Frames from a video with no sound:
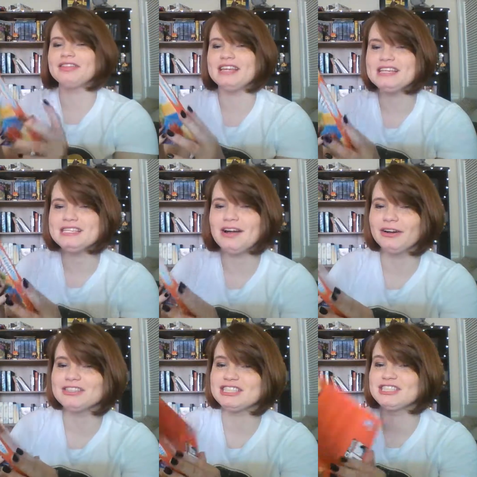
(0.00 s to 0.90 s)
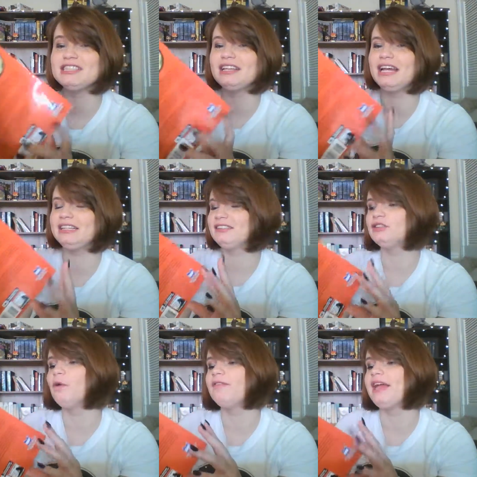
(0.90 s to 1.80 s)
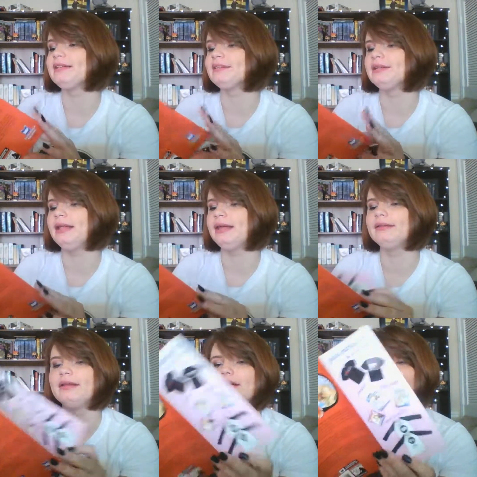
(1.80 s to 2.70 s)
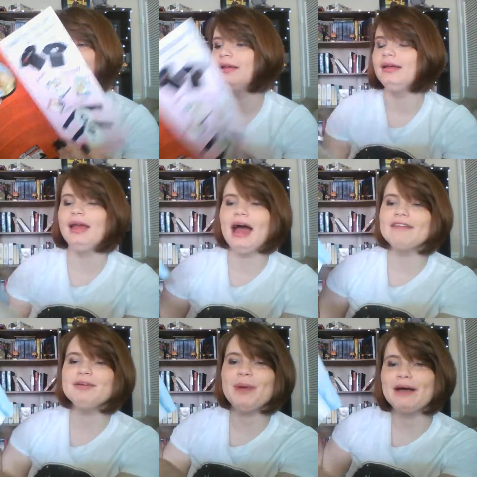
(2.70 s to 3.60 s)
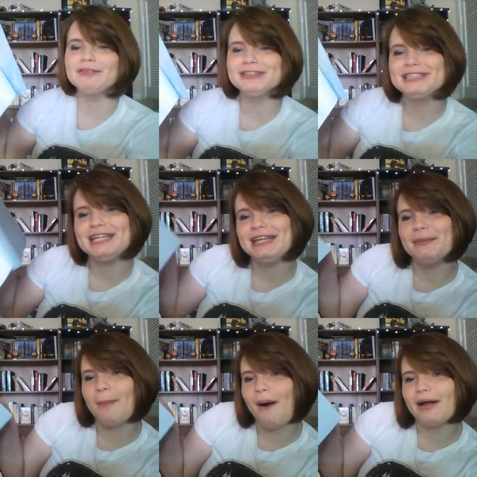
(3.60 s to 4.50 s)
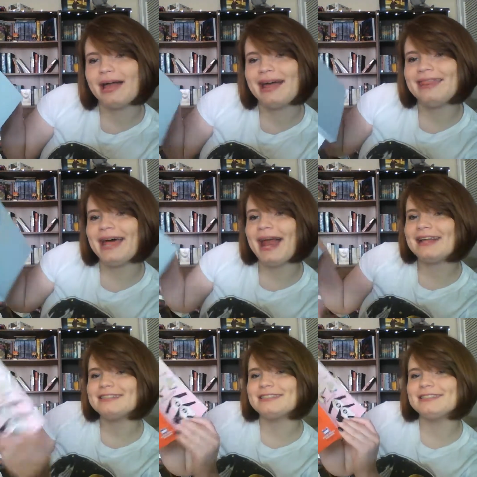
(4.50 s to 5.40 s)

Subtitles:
these are like so fancy. Like, look, have you ever seen manga that has a